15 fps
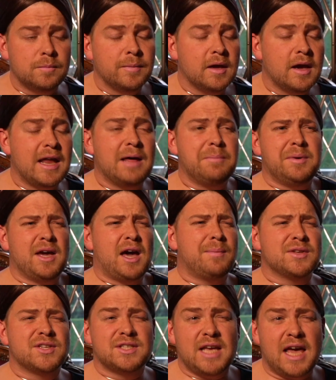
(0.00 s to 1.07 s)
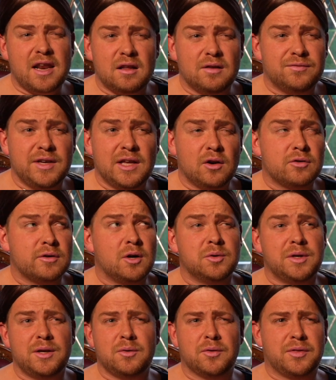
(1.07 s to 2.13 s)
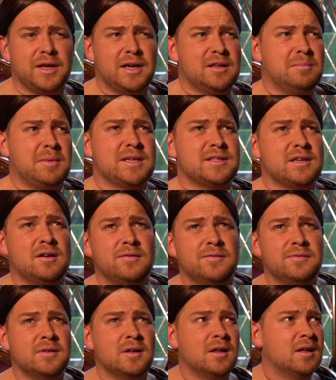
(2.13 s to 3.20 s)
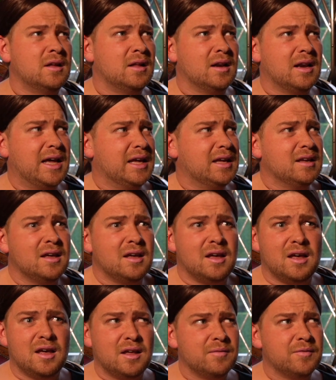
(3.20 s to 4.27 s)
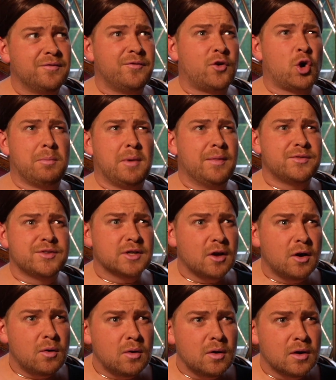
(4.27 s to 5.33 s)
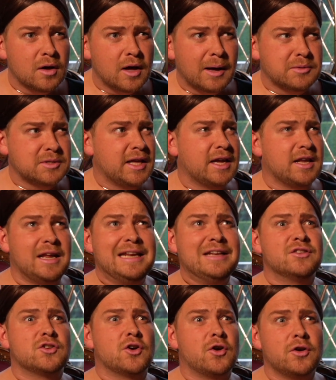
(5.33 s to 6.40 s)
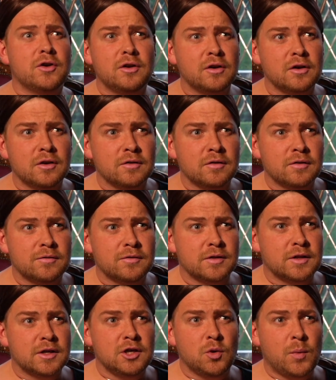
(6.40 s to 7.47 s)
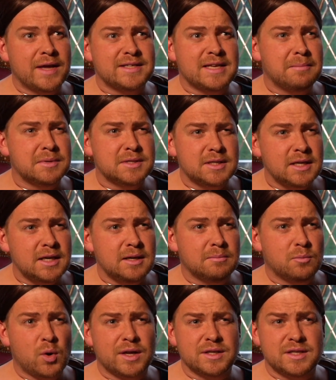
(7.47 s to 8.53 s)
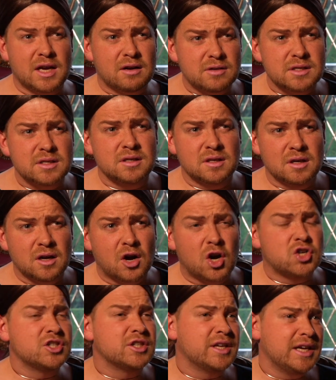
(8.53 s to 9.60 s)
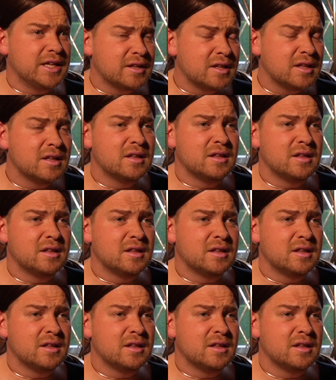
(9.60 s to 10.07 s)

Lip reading: And I'd be on the set of Deal or No Deal thinking to myself, 4 months ago, I was like an intern for the U.S. Embassy in Buenos Aires, Argentina.